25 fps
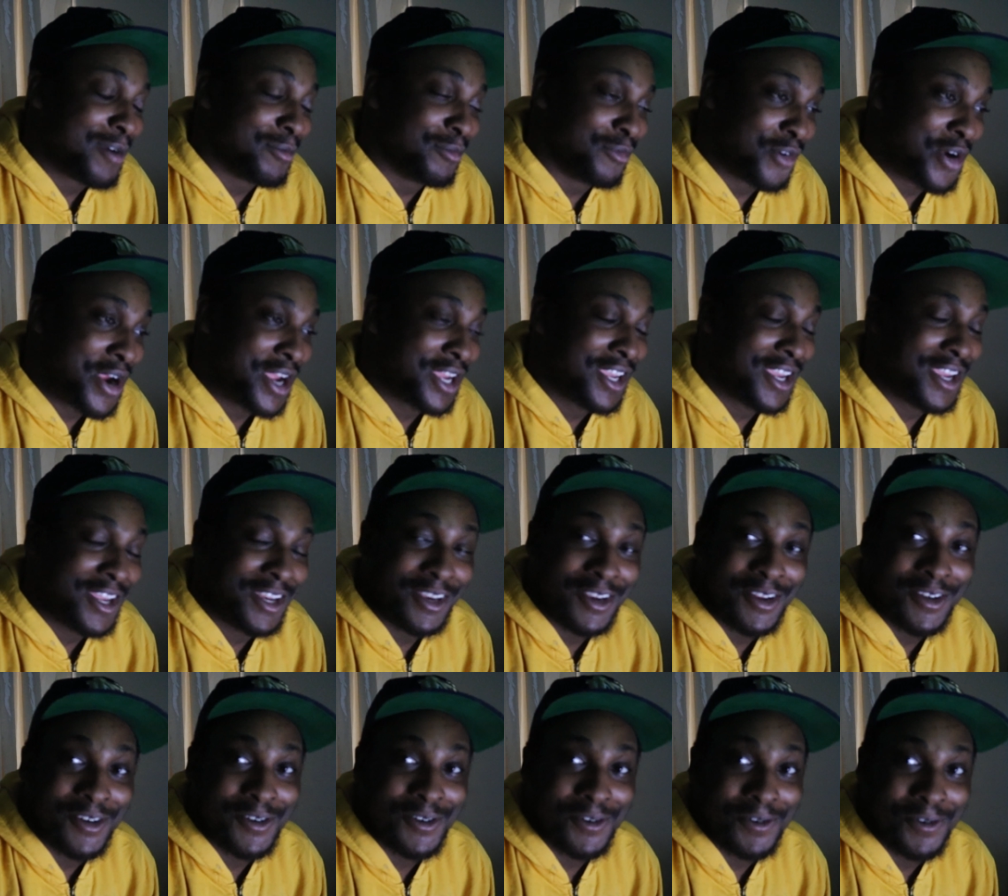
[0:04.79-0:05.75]
Breaking
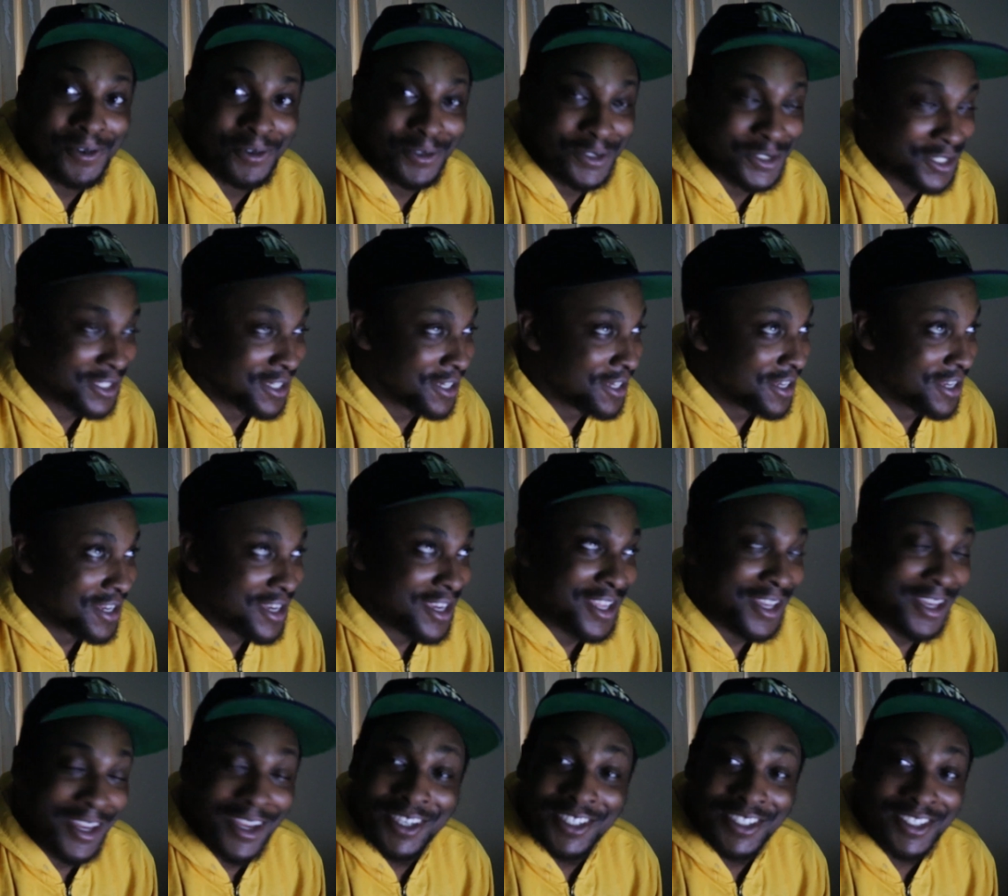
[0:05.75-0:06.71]
news.
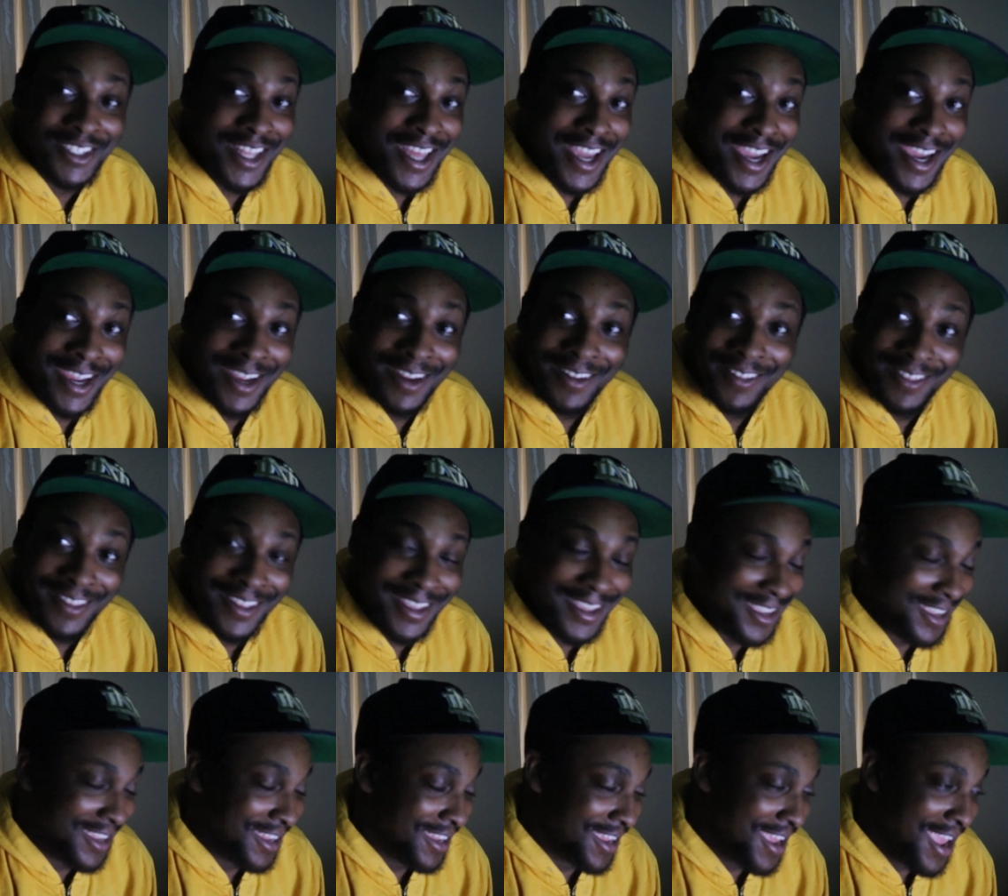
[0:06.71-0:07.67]
Looks like
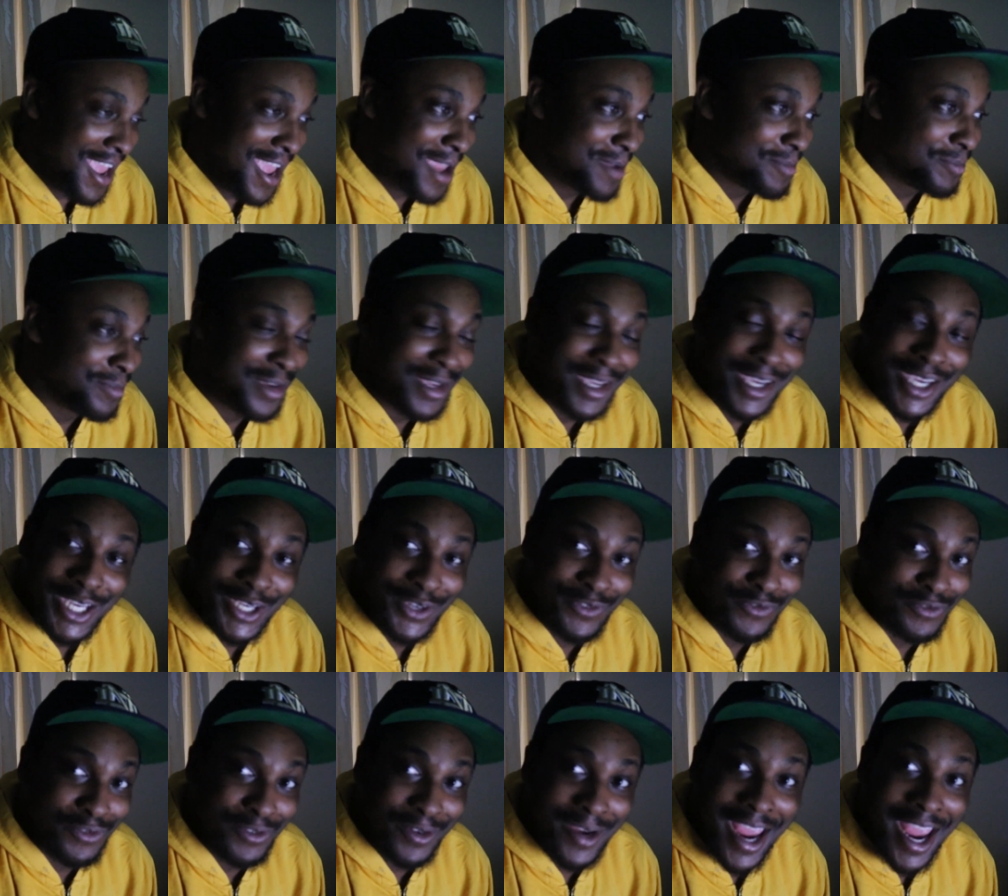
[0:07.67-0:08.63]
the NBA
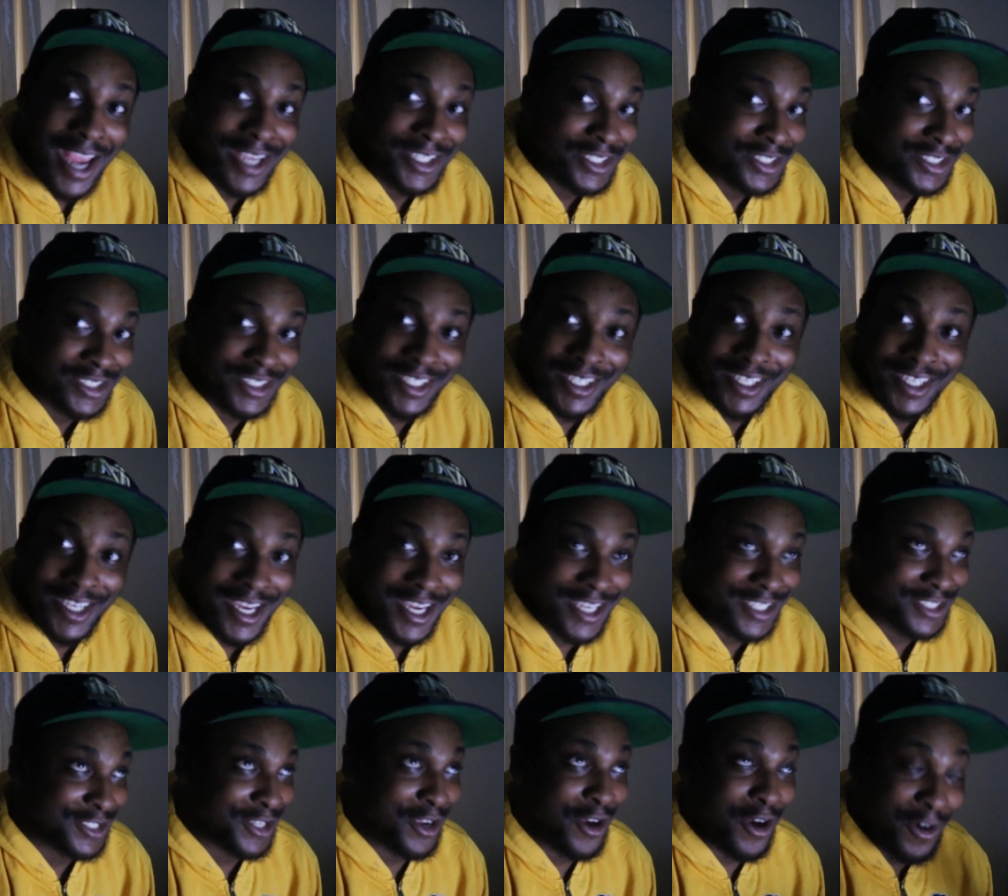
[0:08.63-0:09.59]
free agency
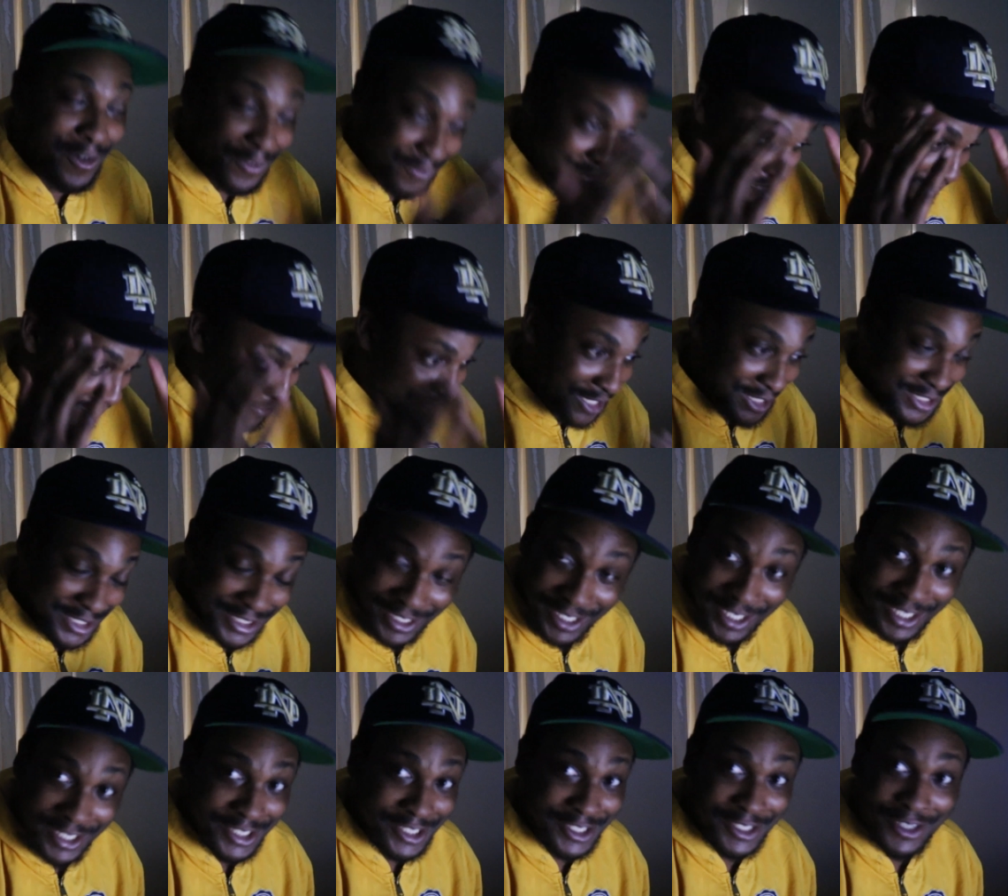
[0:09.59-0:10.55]
has
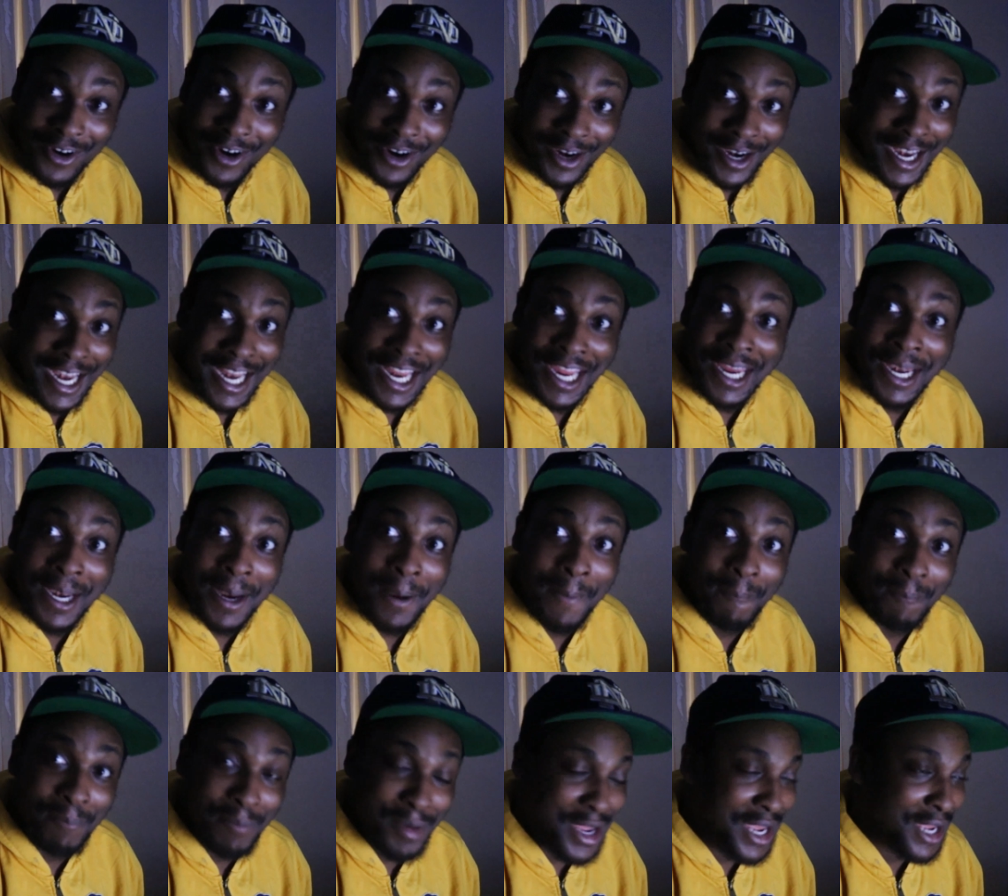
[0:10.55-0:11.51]
officially started in a
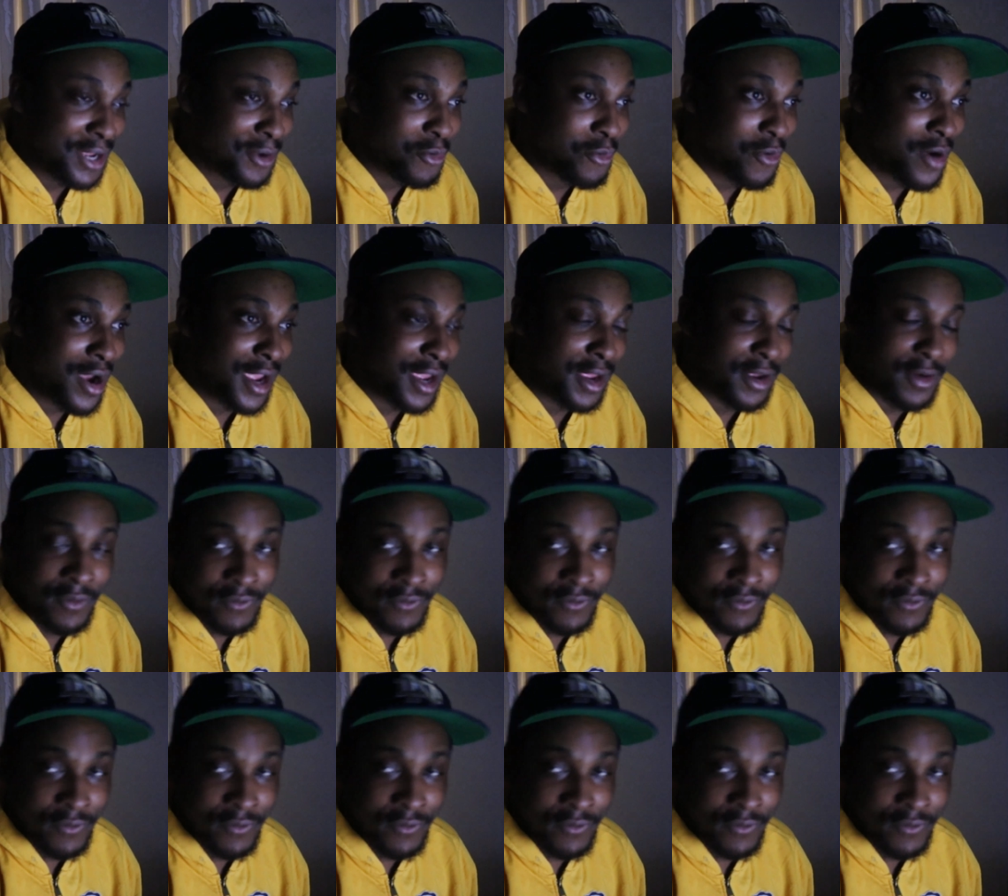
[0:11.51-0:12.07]
big way.